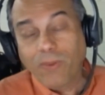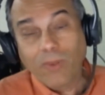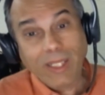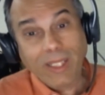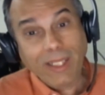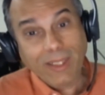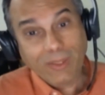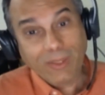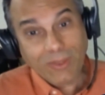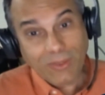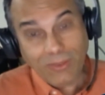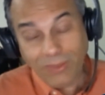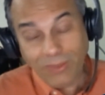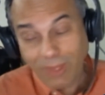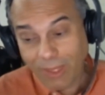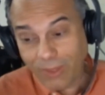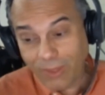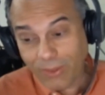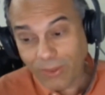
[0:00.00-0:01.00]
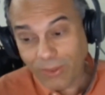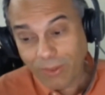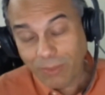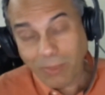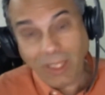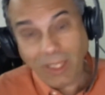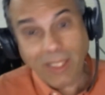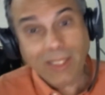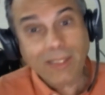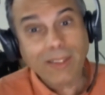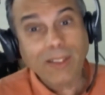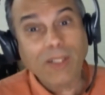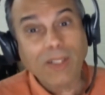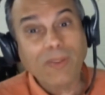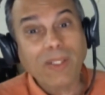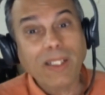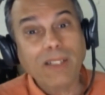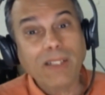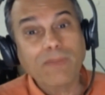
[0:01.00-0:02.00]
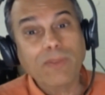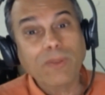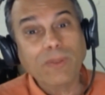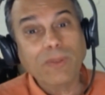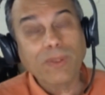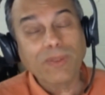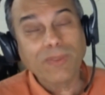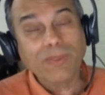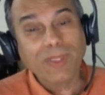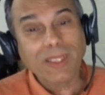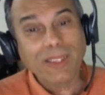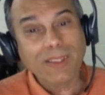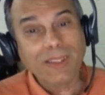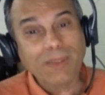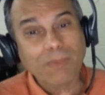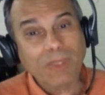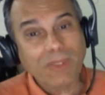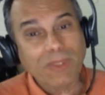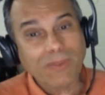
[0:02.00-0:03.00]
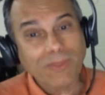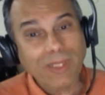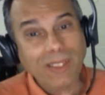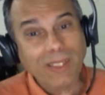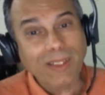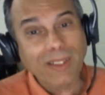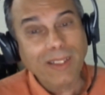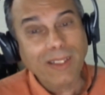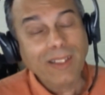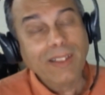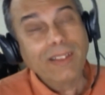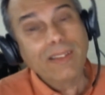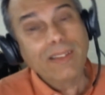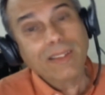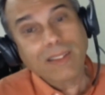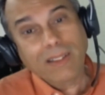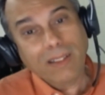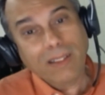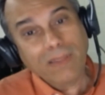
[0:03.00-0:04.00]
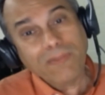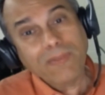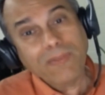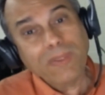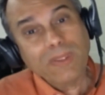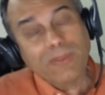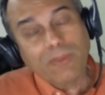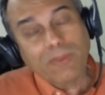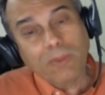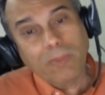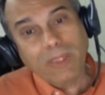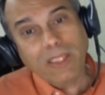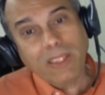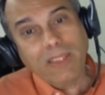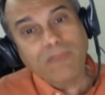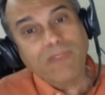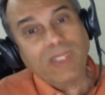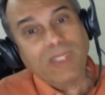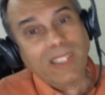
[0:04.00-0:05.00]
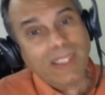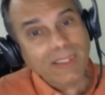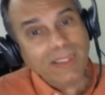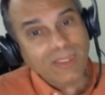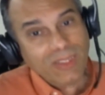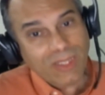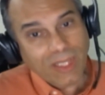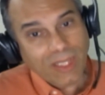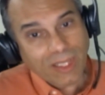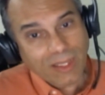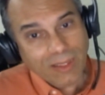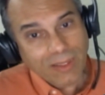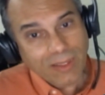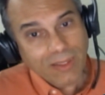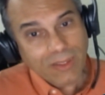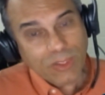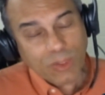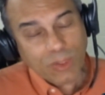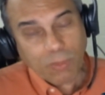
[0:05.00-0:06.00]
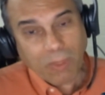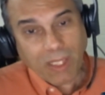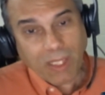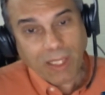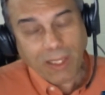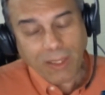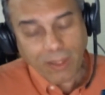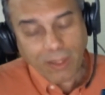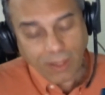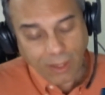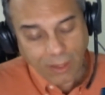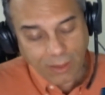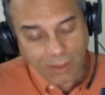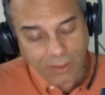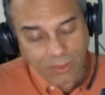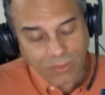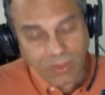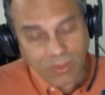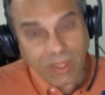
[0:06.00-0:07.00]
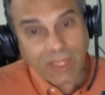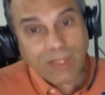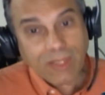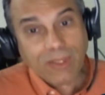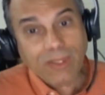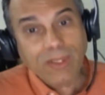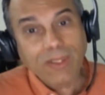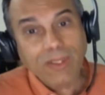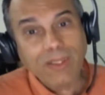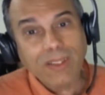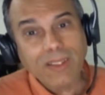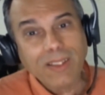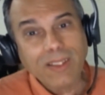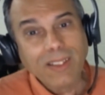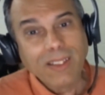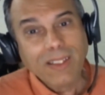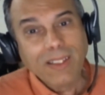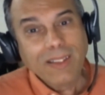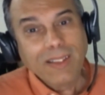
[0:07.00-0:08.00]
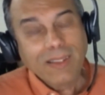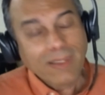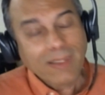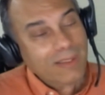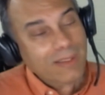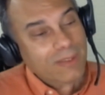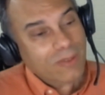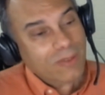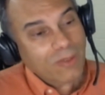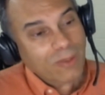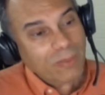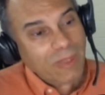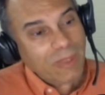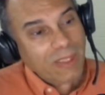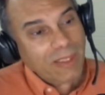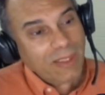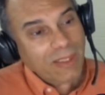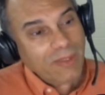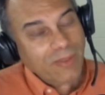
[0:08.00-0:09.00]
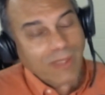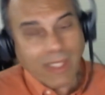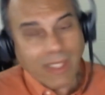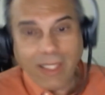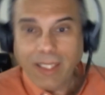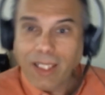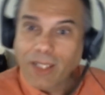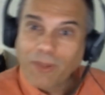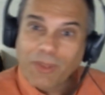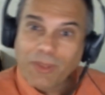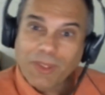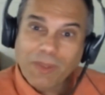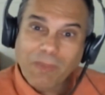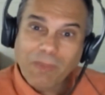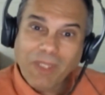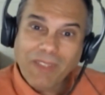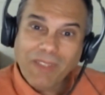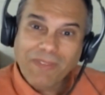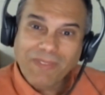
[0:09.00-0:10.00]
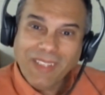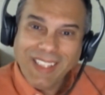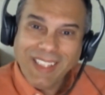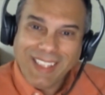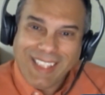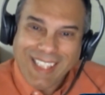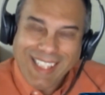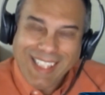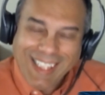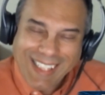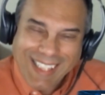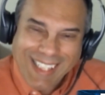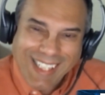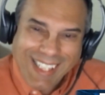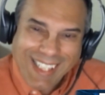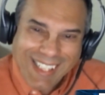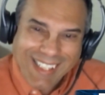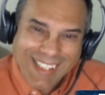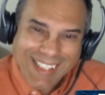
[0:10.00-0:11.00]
days, 2 there and 2 back, and I'll have 2 or 3 days in between. The conference will be in Valencia, Spain, on the 23rd. That's going to be another 8 hours on my feet again